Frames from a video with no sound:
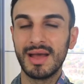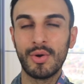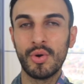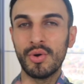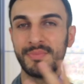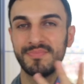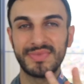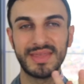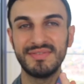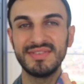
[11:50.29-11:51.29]
or
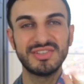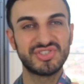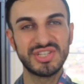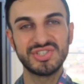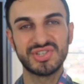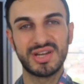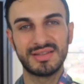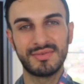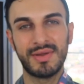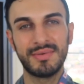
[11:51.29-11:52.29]
even the ginger.
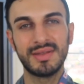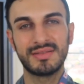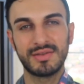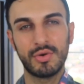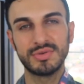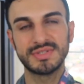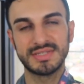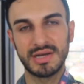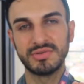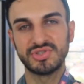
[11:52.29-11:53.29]
The very toned
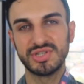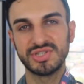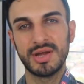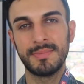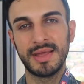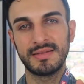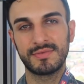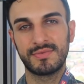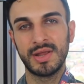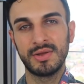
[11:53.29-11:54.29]
down ginger makes
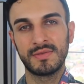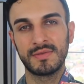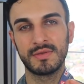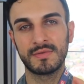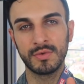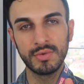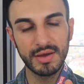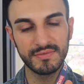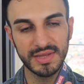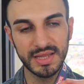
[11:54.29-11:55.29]
this fragrance so
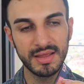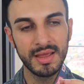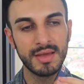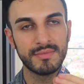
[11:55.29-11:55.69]
lovely,